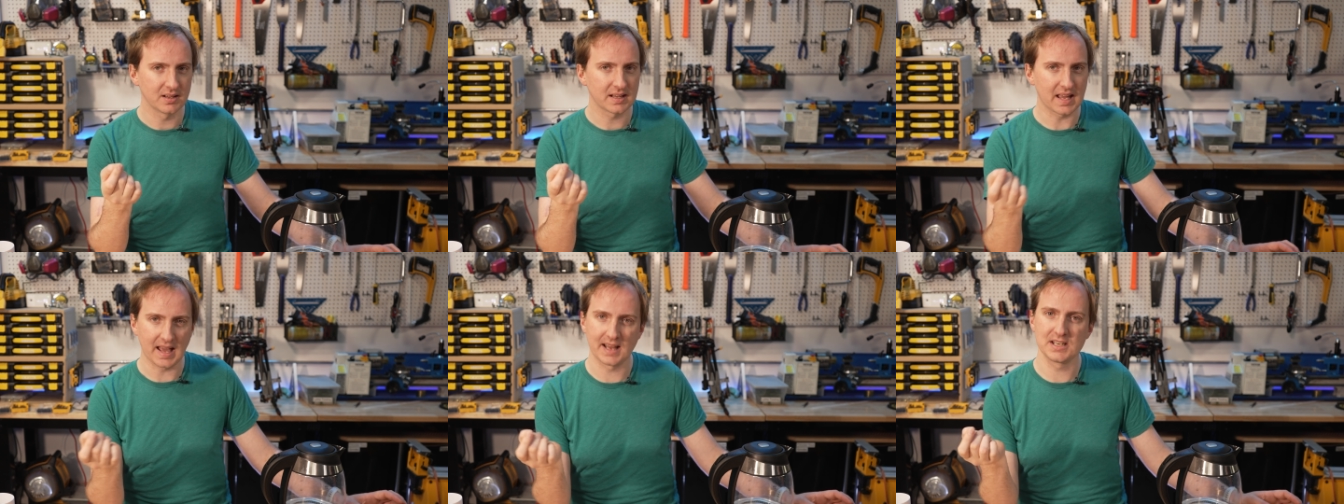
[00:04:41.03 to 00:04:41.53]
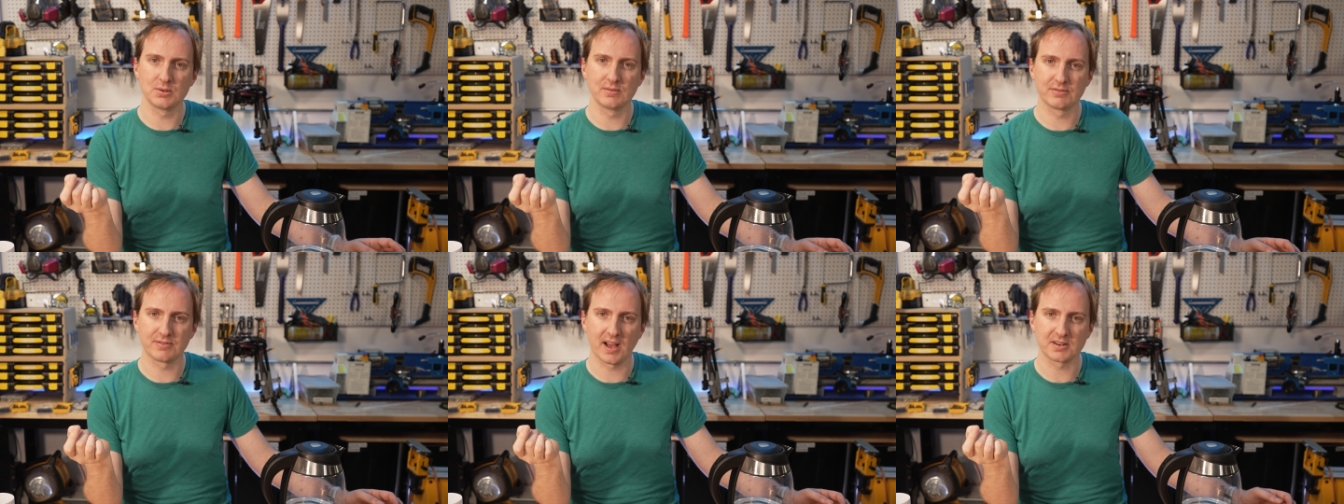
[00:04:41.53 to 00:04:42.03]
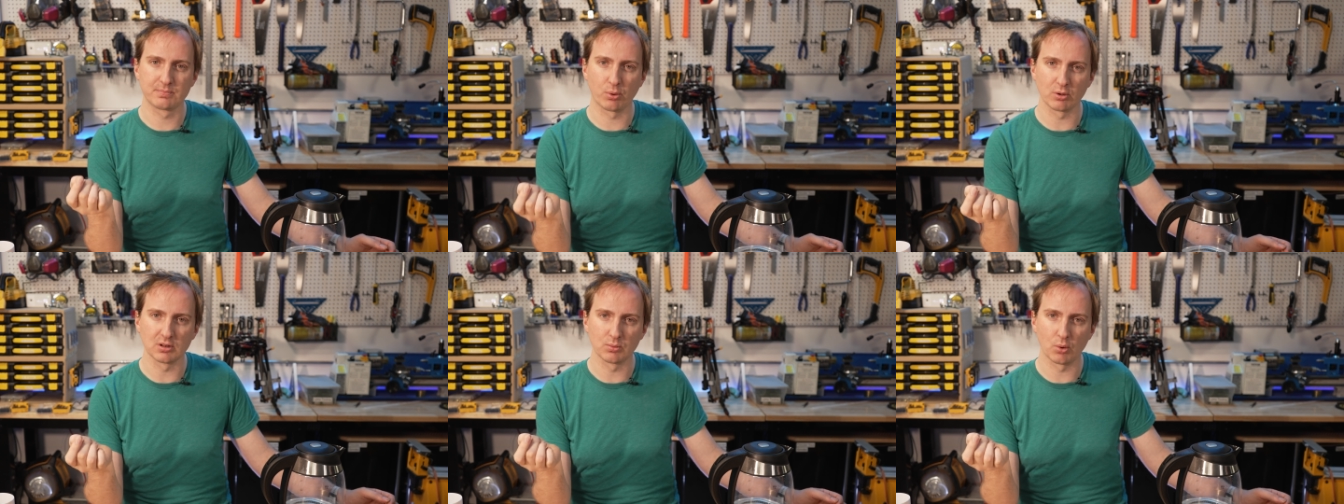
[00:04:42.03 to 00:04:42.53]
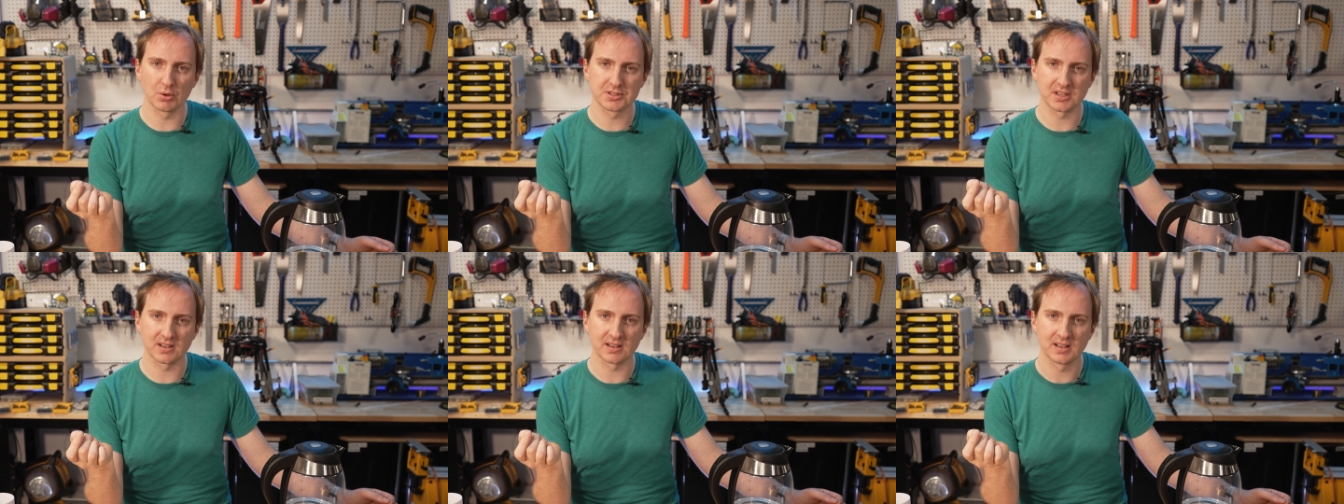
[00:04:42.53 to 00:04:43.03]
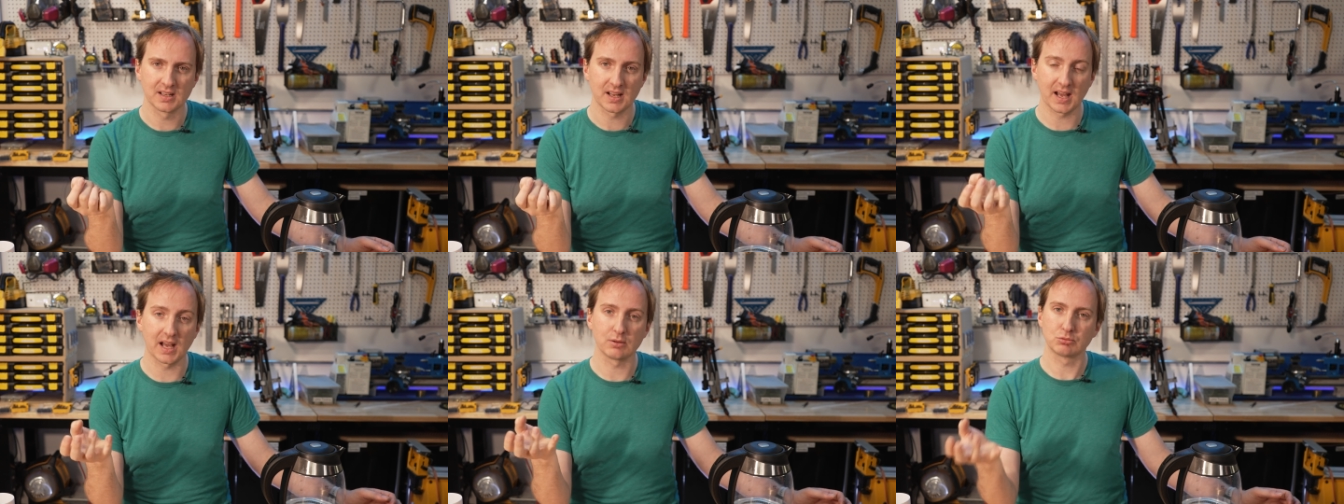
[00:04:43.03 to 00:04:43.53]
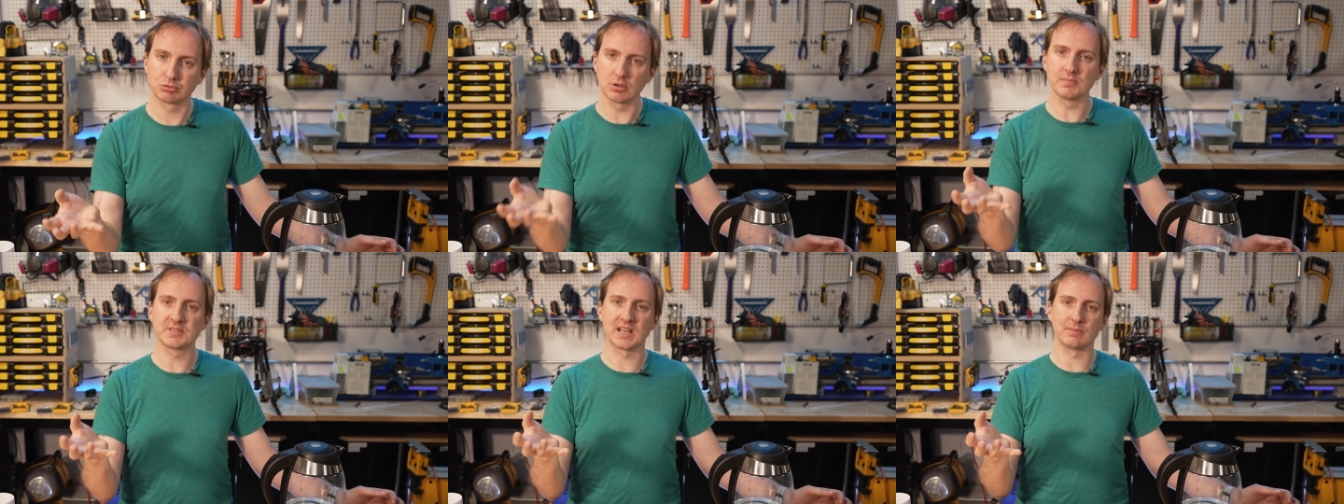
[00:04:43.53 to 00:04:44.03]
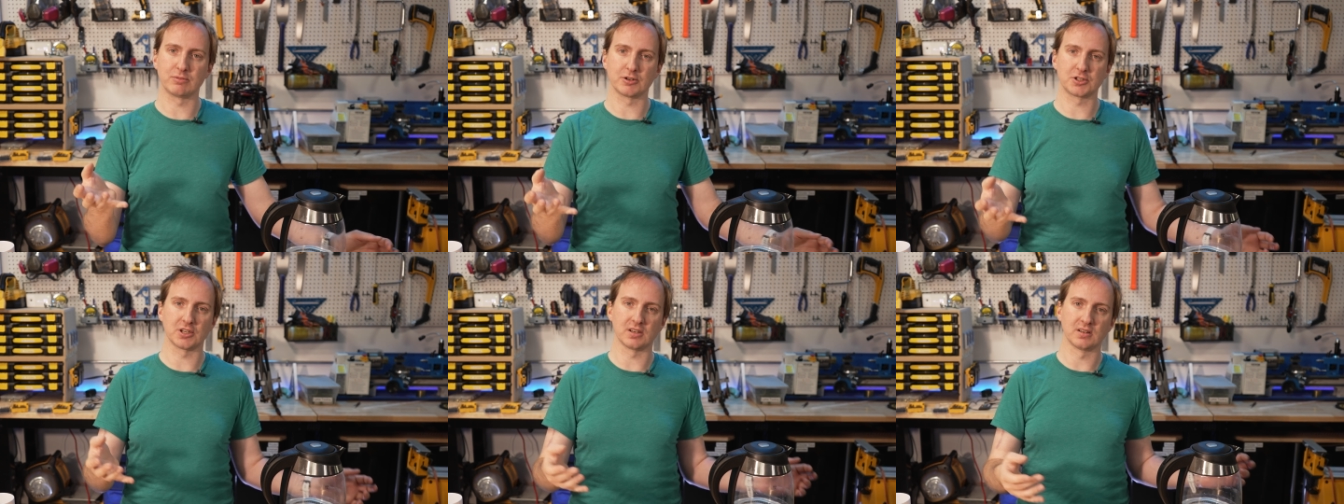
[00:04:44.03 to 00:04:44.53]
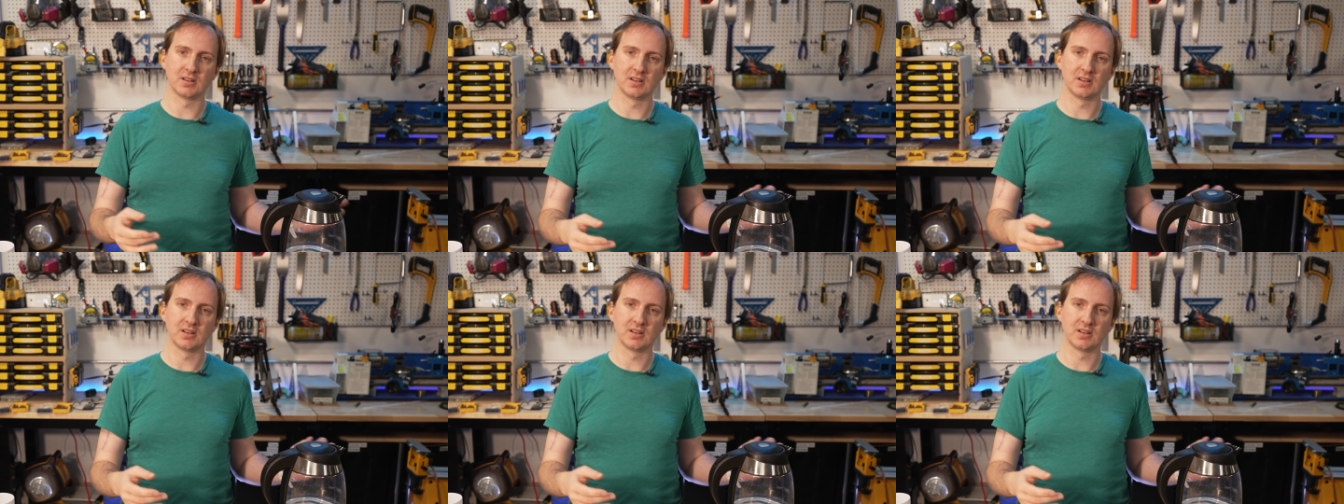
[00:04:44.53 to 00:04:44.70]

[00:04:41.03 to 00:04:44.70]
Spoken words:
can you in fact boil water at room temperature?